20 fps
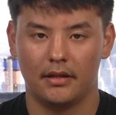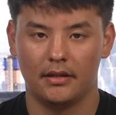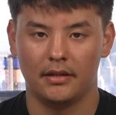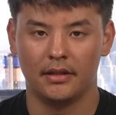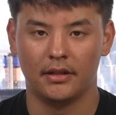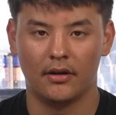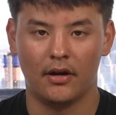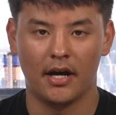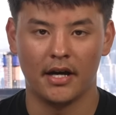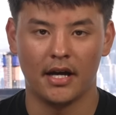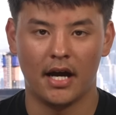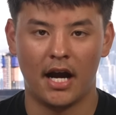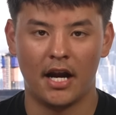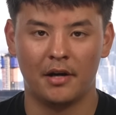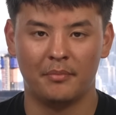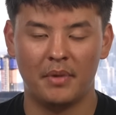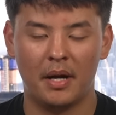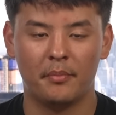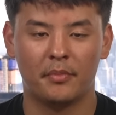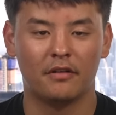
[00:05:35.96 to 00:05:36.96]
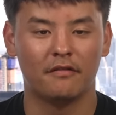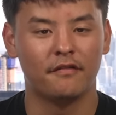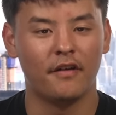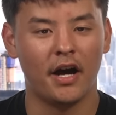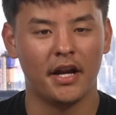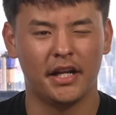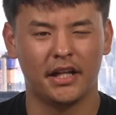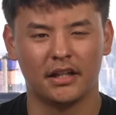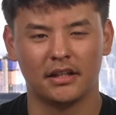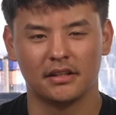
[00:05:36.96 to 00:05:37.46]
you know, I, I remember
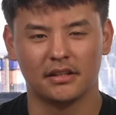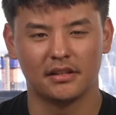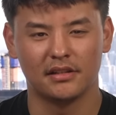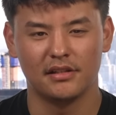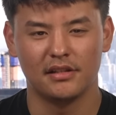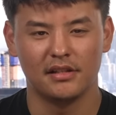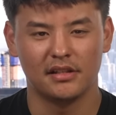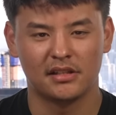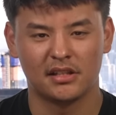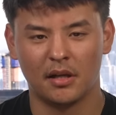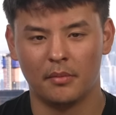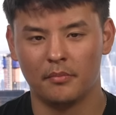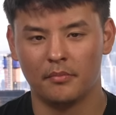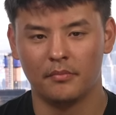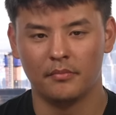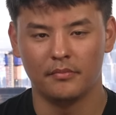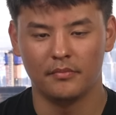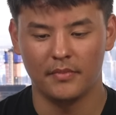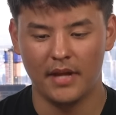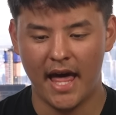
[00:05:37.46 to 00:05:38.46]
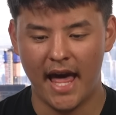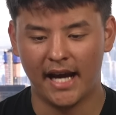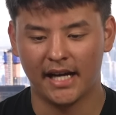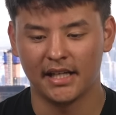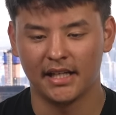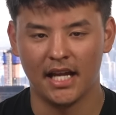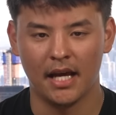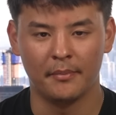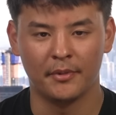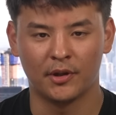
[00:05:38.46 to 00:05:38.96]
finding some
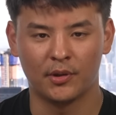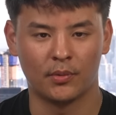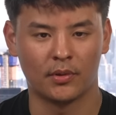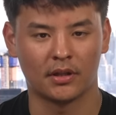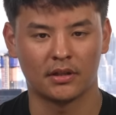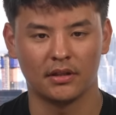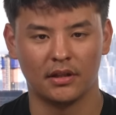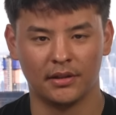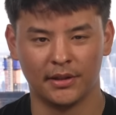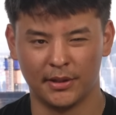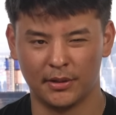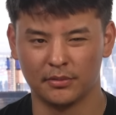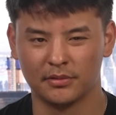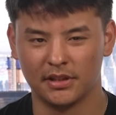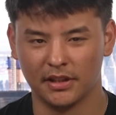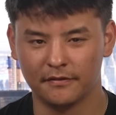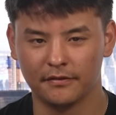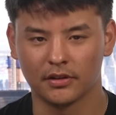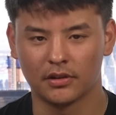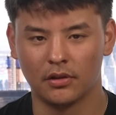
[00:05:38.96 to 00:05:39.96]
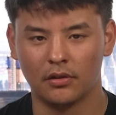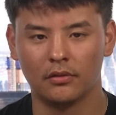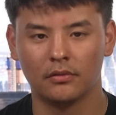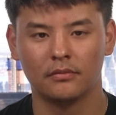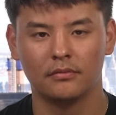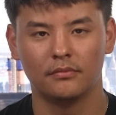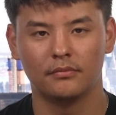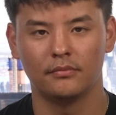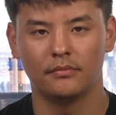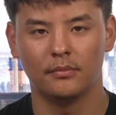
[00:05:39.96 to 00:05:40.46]
academic work a little difficult,
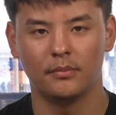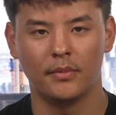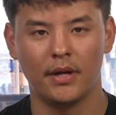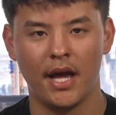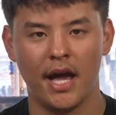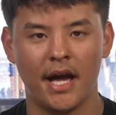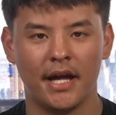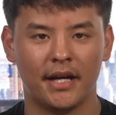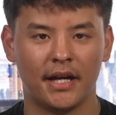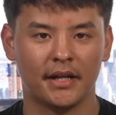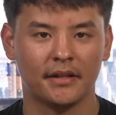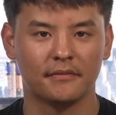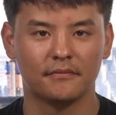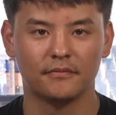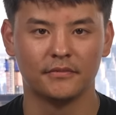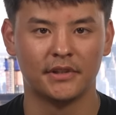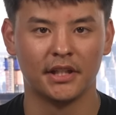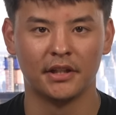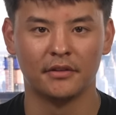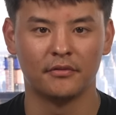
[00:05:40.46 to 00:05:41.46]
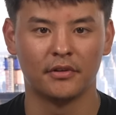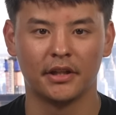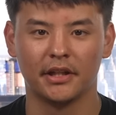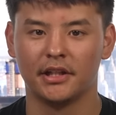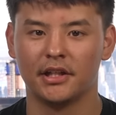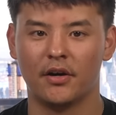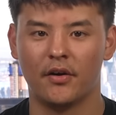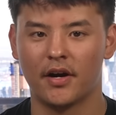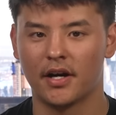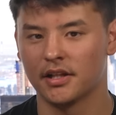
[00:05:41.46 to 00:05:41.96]
and I didn't really
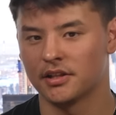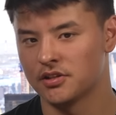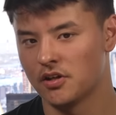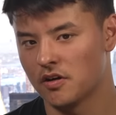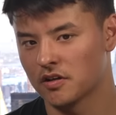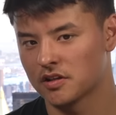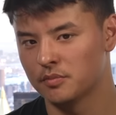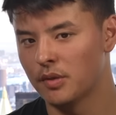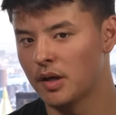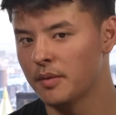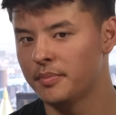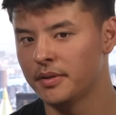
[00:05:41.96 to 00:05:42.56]
know how to talk to my